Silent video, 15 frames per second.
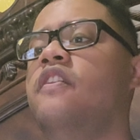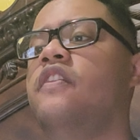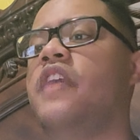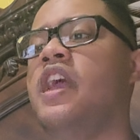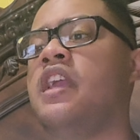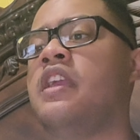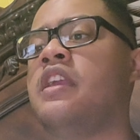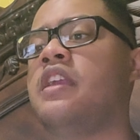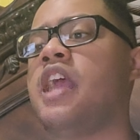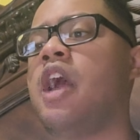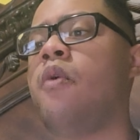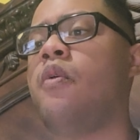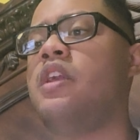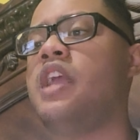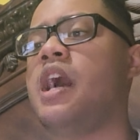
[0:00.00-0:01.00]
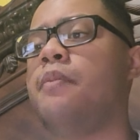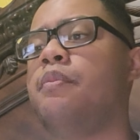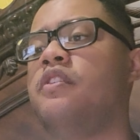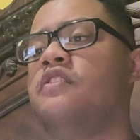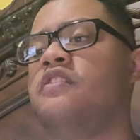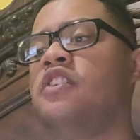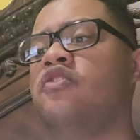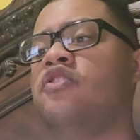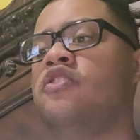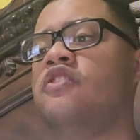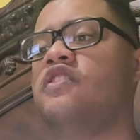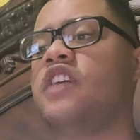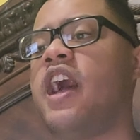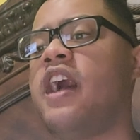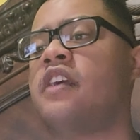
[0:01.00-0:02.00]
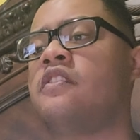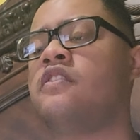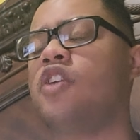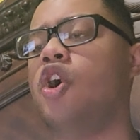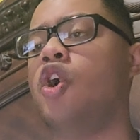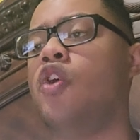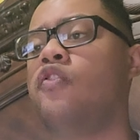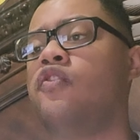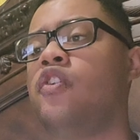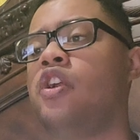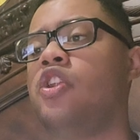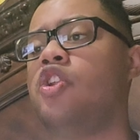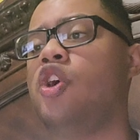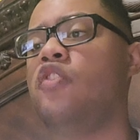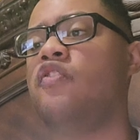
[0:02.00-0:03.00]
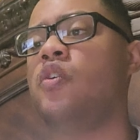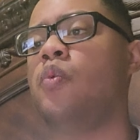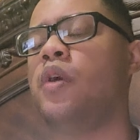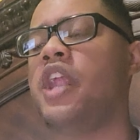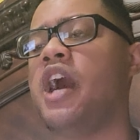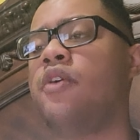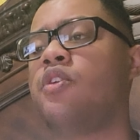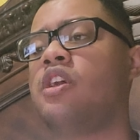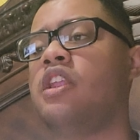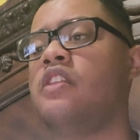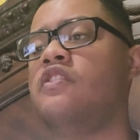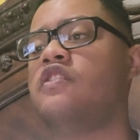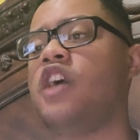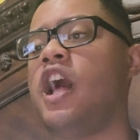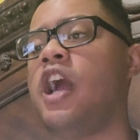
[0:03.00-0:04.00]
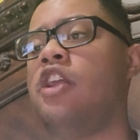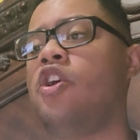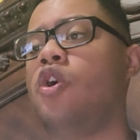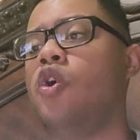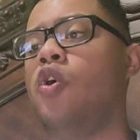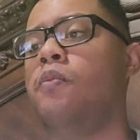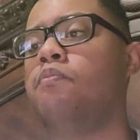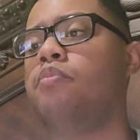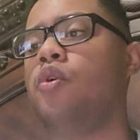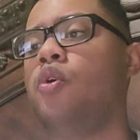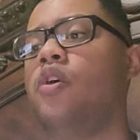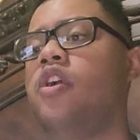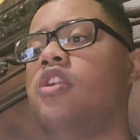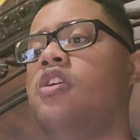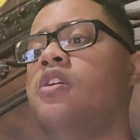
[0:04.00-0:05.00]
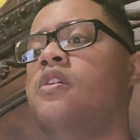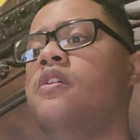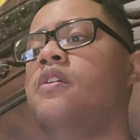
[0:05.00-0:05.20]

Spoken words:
They can carry out precision tasks over and over without getting tired or bored.